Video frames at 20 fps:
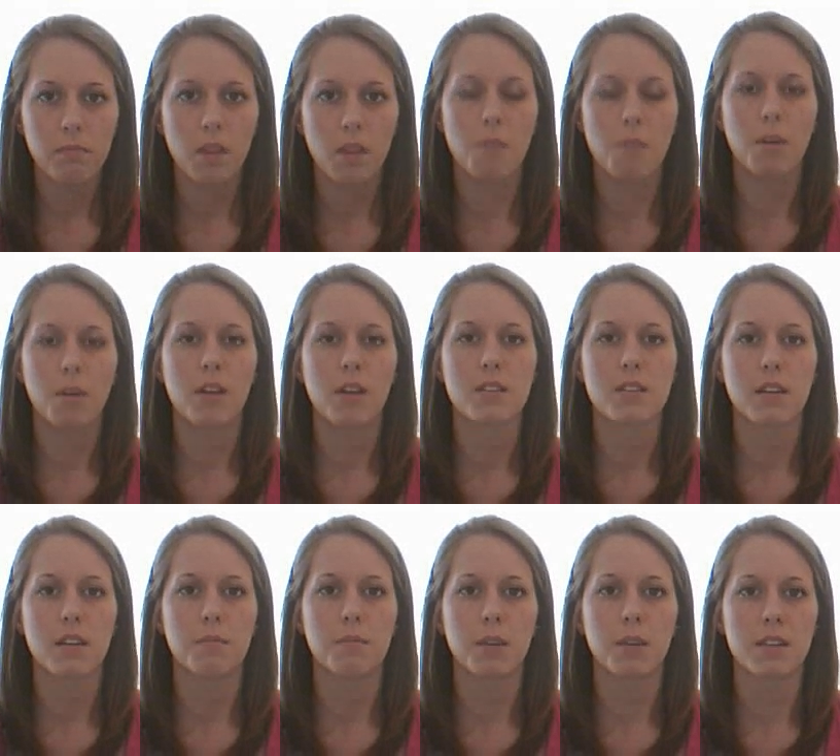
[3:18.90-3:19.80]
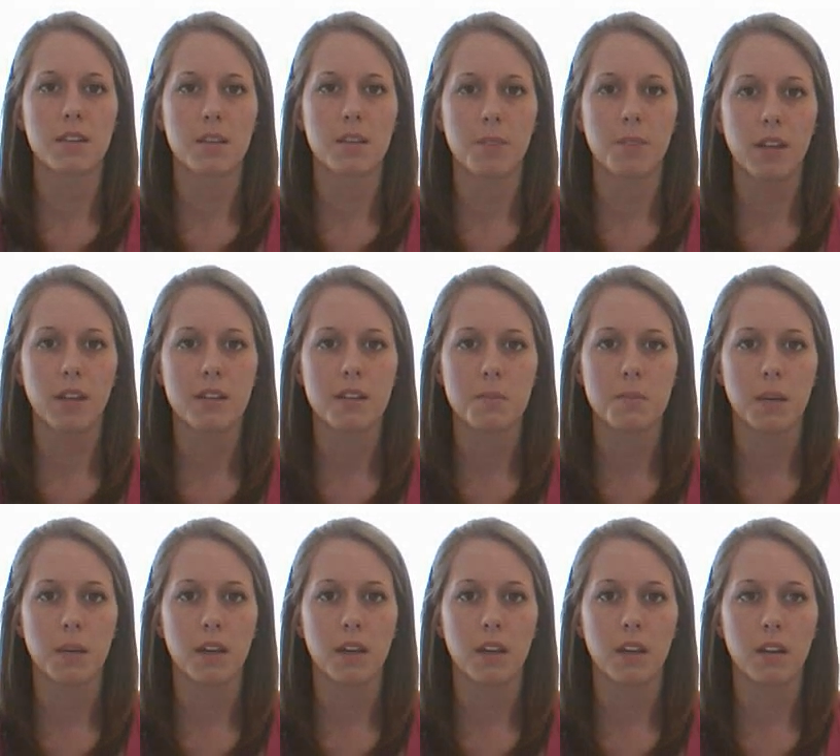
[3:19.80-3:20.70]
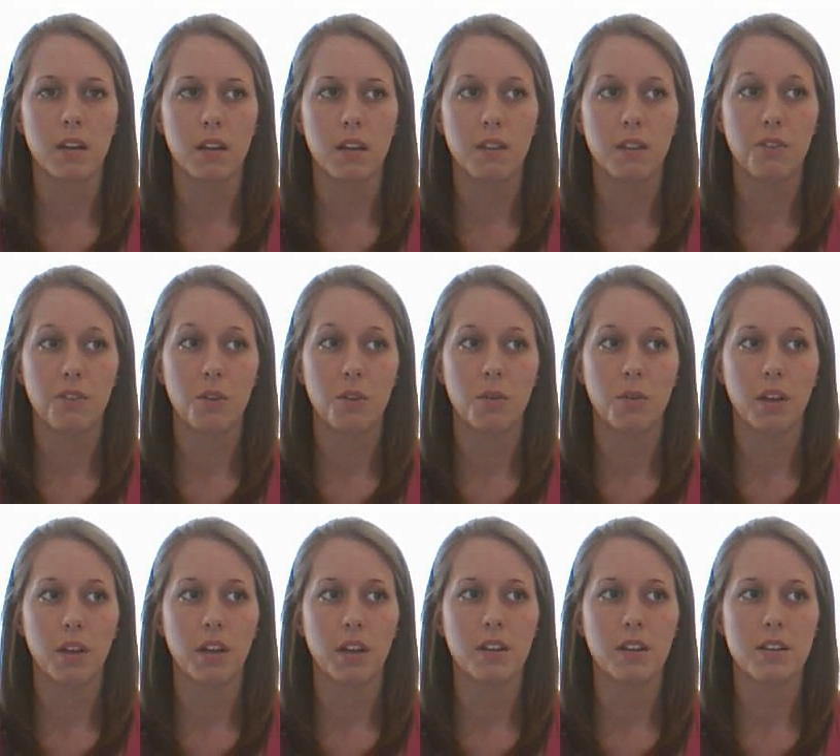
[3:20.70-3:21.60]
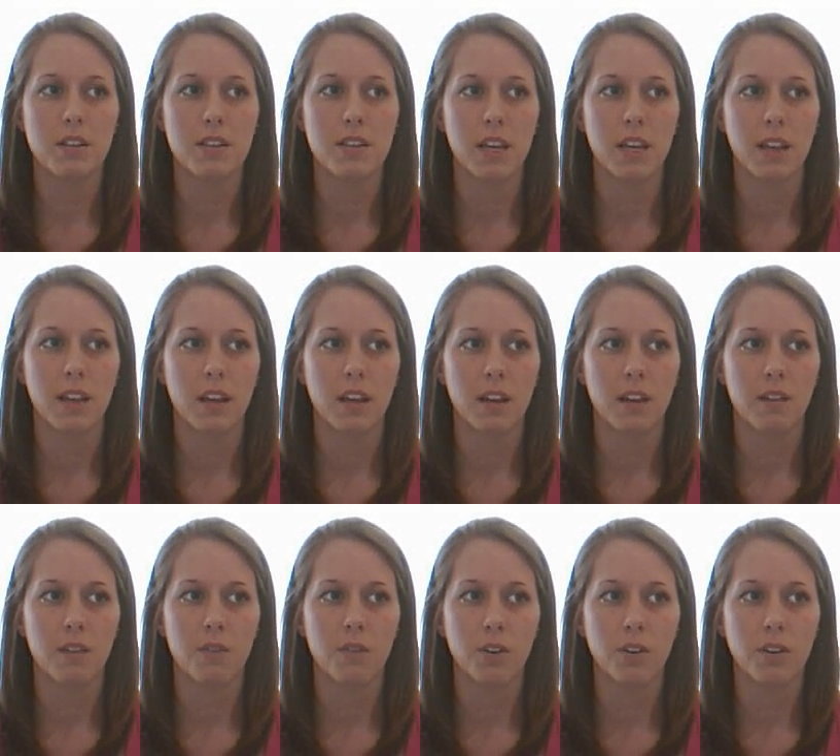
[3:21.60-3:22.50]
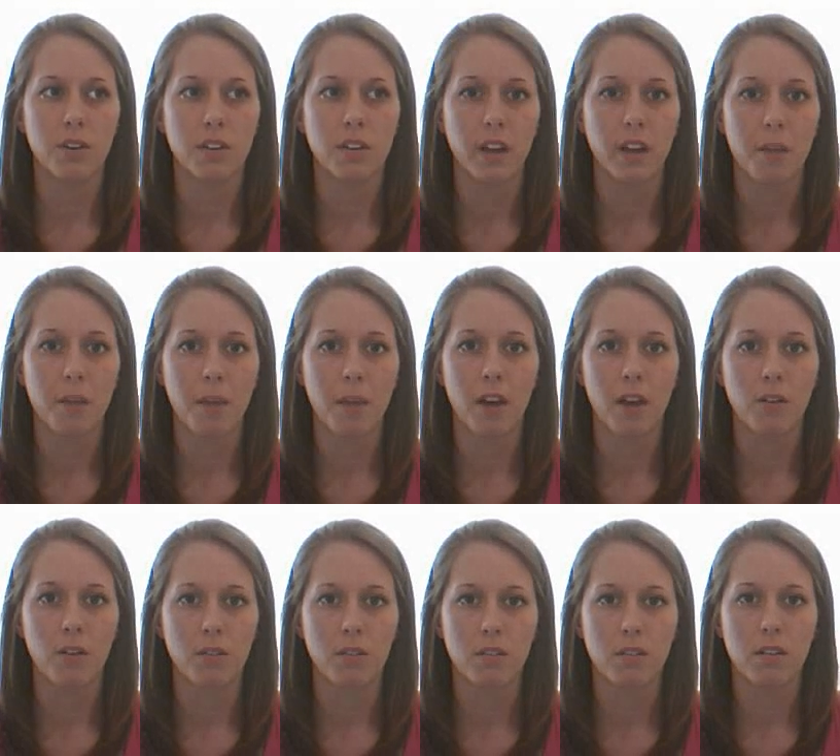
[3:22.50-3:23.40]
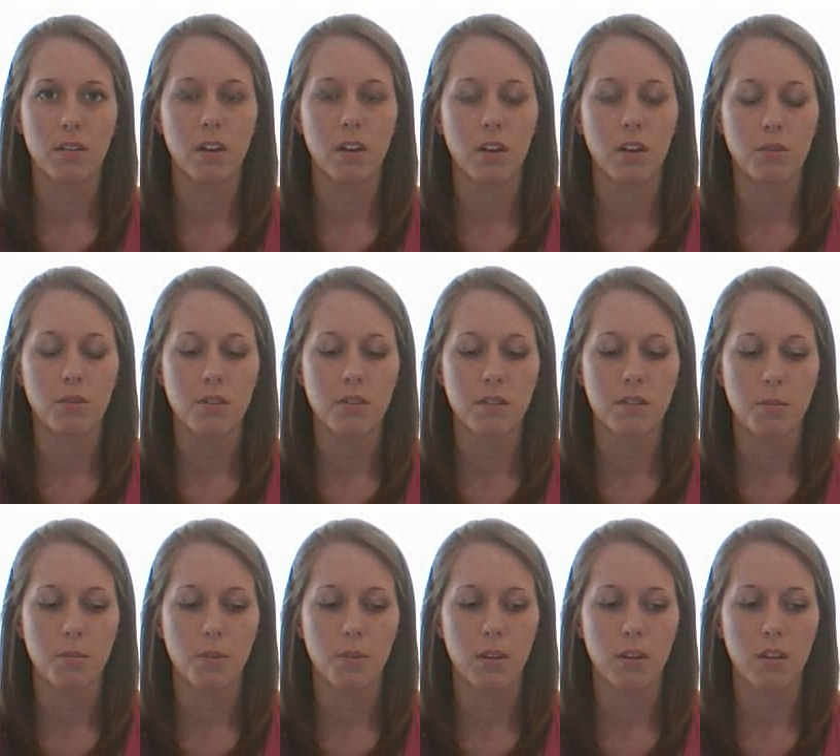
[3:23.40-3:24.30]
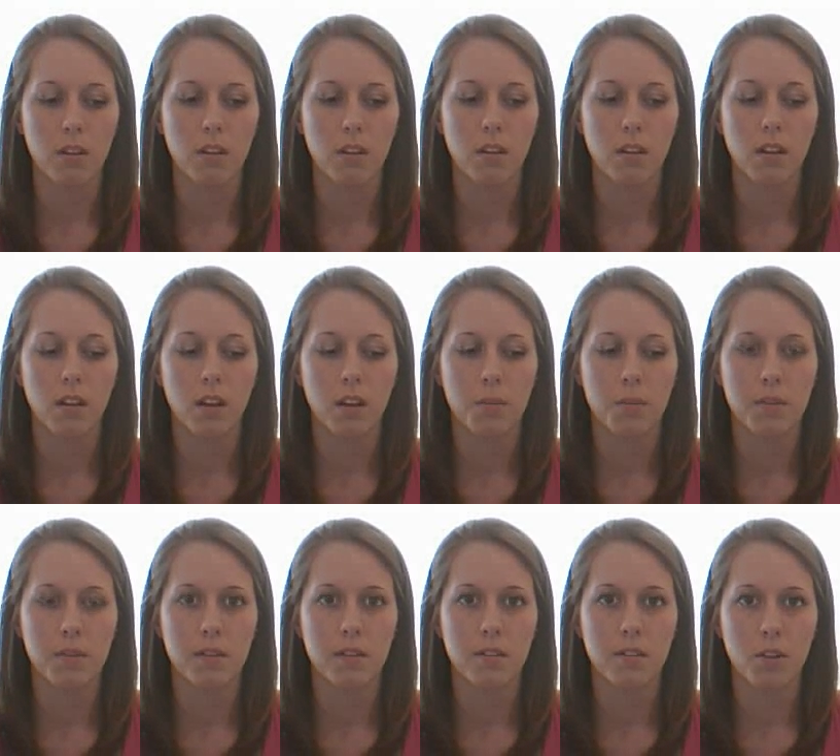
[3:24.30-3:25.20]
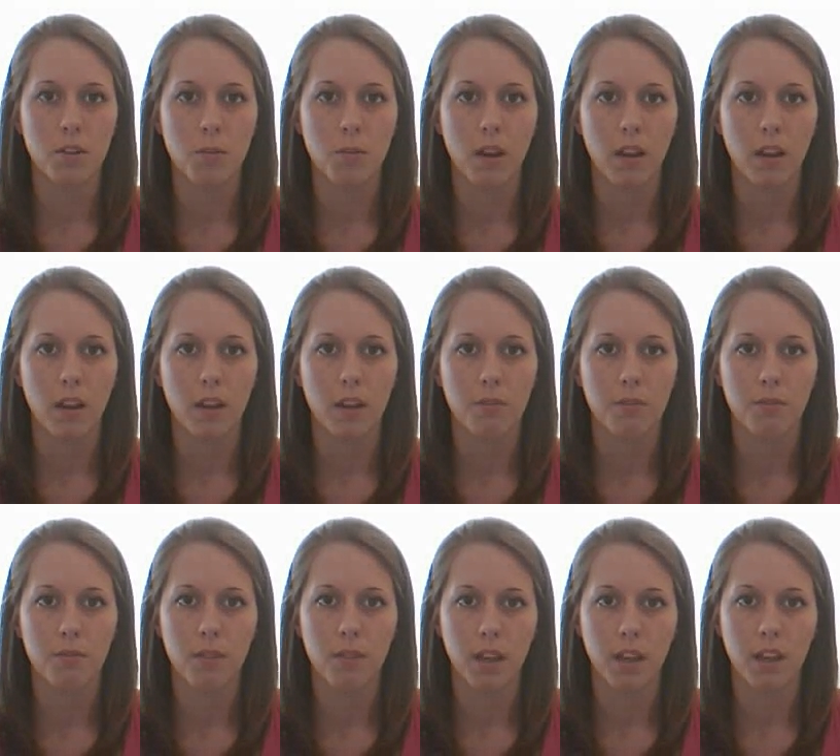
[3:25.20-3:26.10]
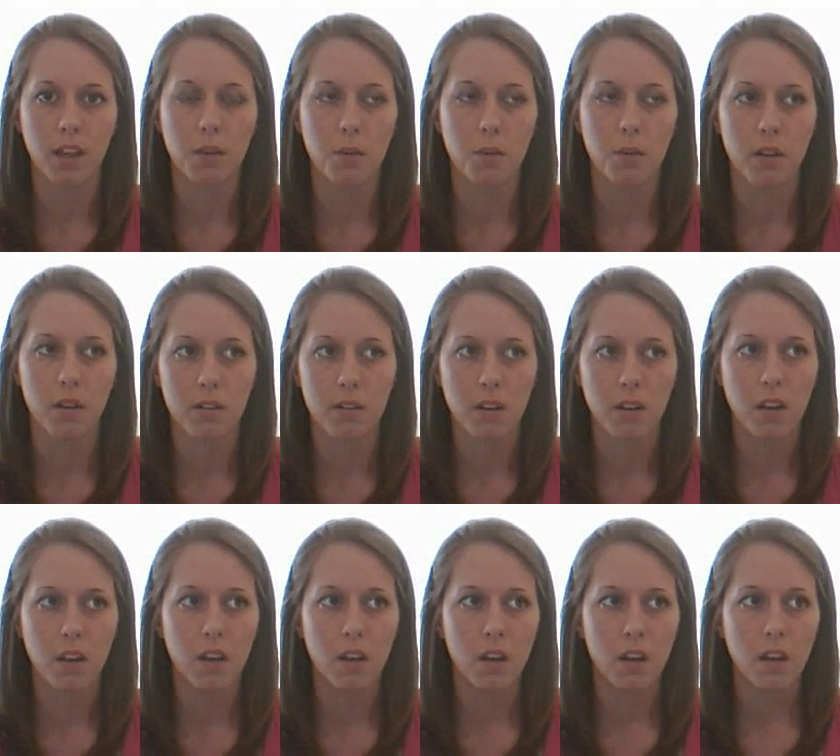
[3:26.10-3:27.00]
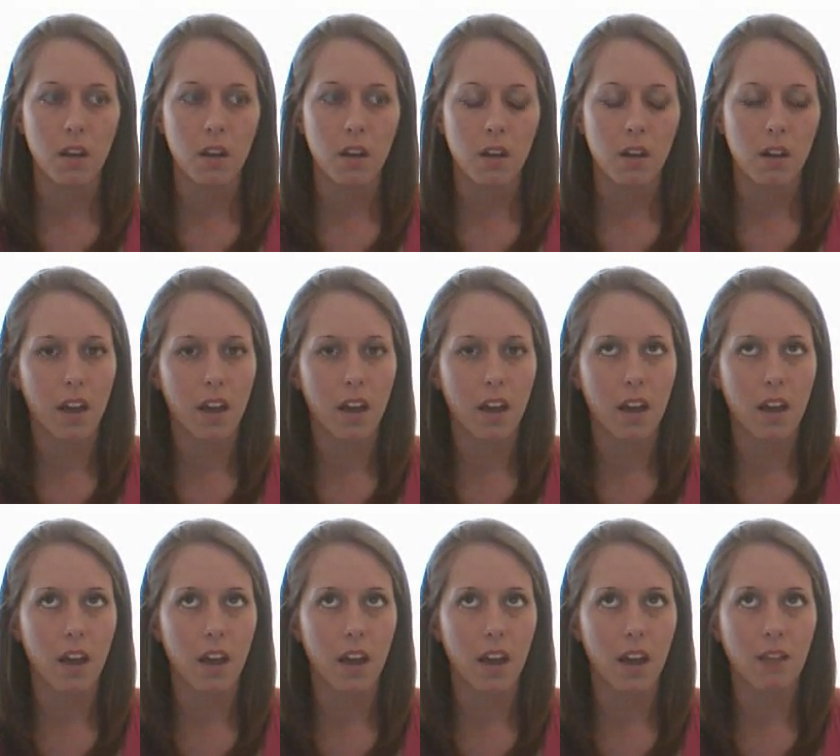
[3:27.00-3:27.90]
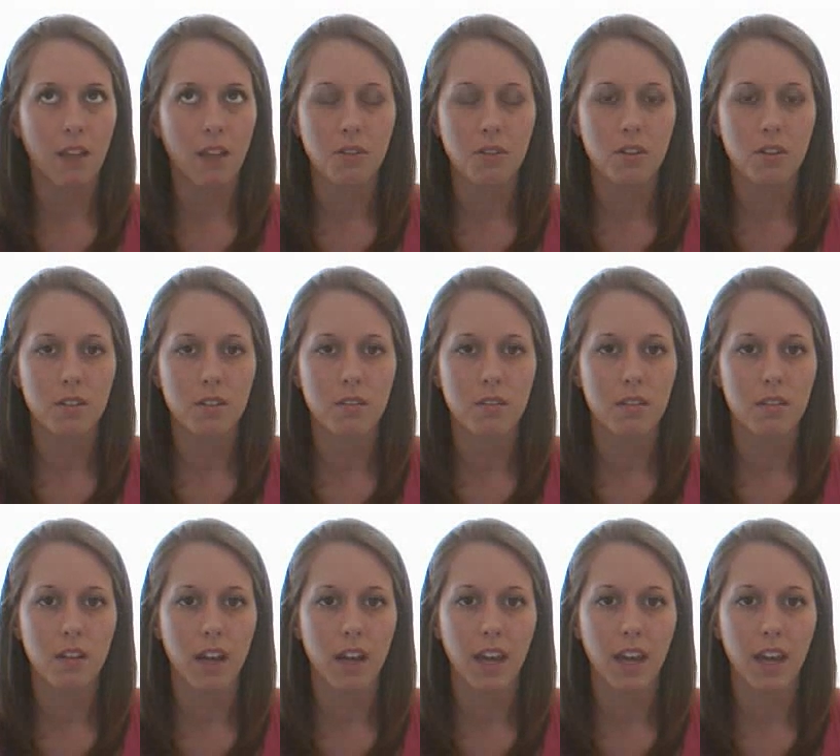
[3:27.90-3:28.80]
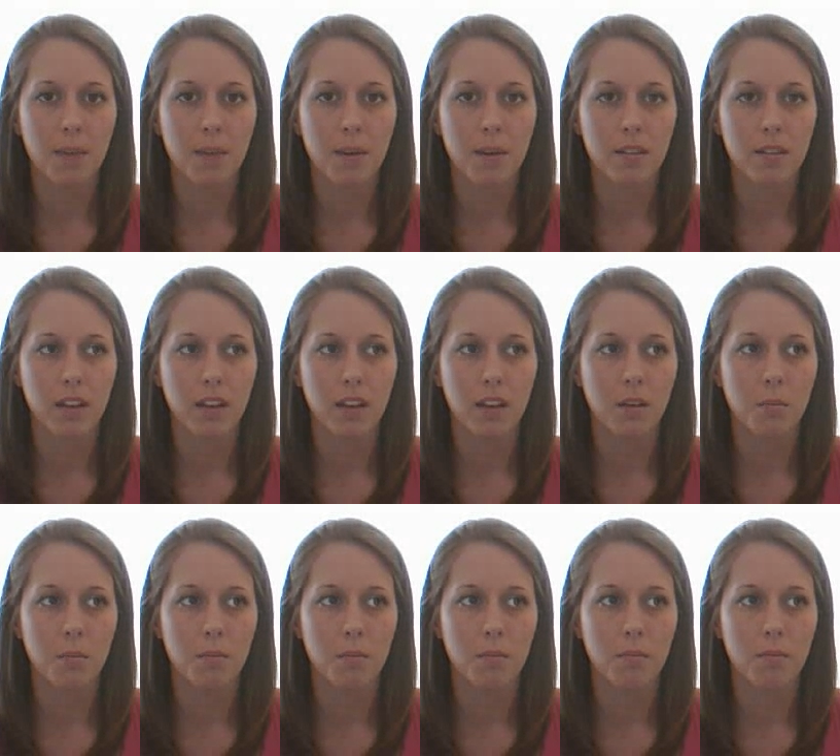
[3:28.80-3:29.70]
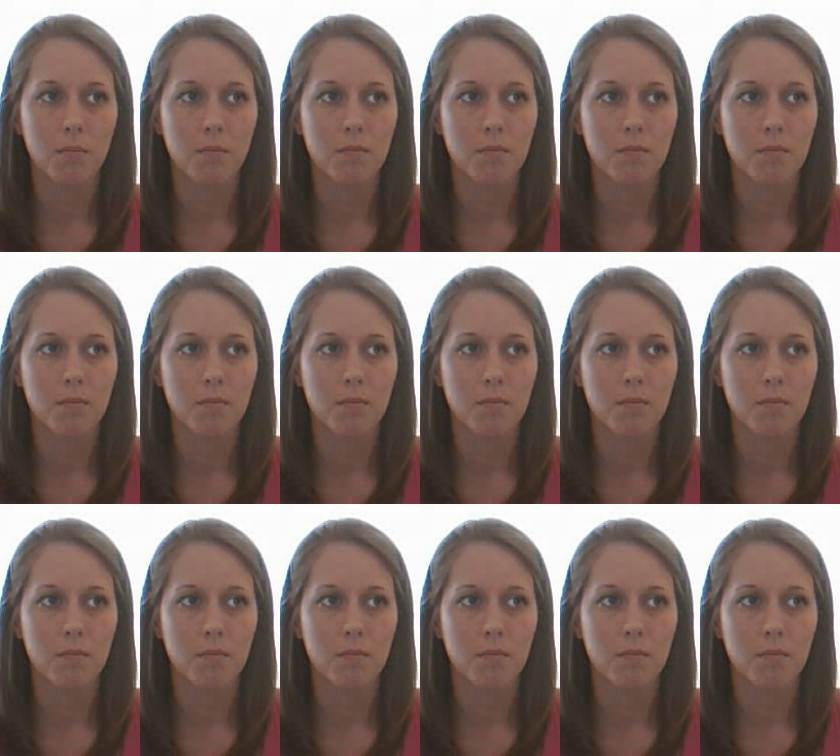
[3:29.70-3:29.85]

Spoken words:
because I'm a lesbian, and it felt really good to say that. It felt good to come out, to someone in a position in my life like he was. After I came out to him,